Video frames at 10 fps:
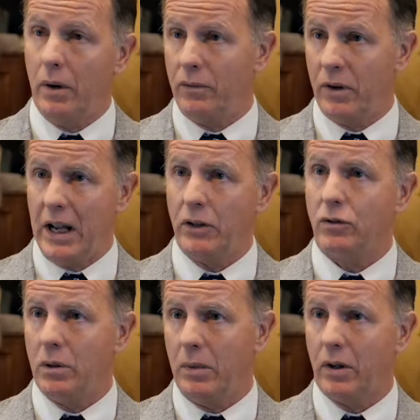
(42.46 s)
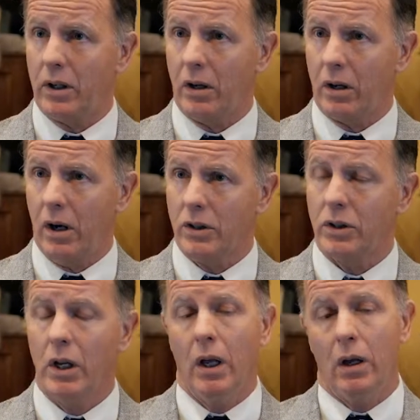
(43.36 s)
for downstream healthcare costs.
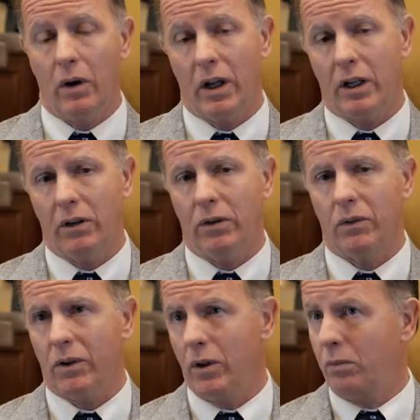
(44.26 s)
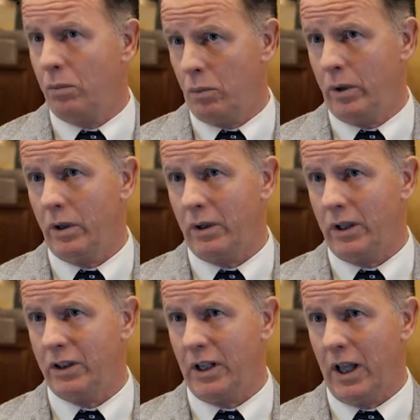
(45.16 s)
I'll give you a very real
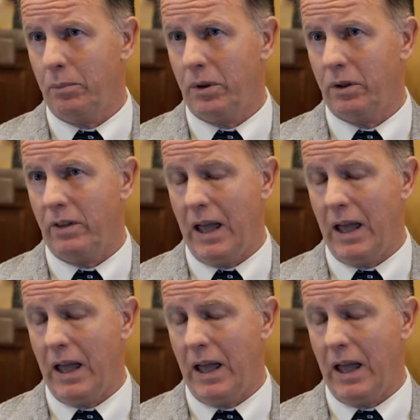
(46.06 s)
example of